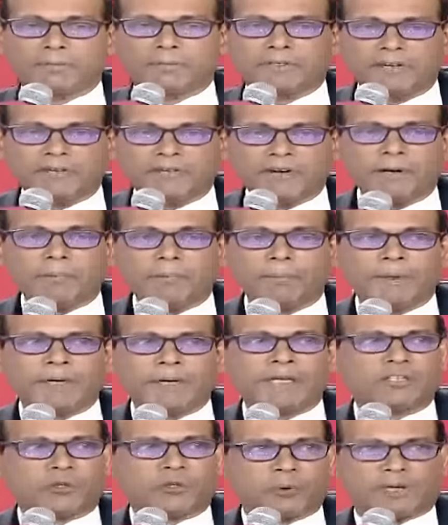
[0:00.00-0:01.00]

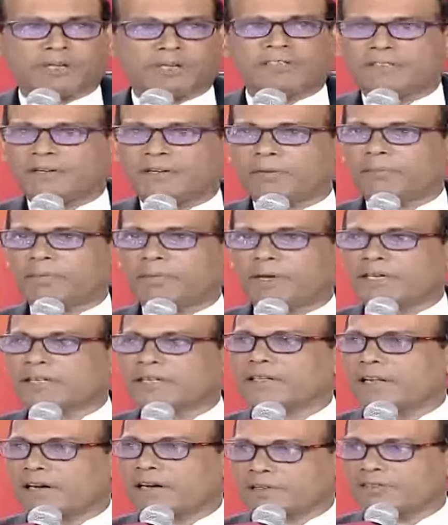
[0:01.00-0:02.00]
Developing tourism
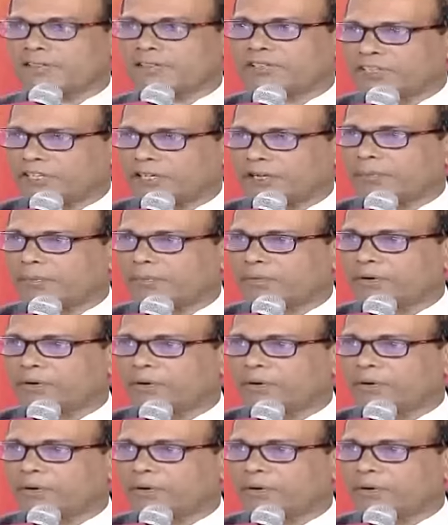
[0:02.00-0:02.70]
in Lakshadweep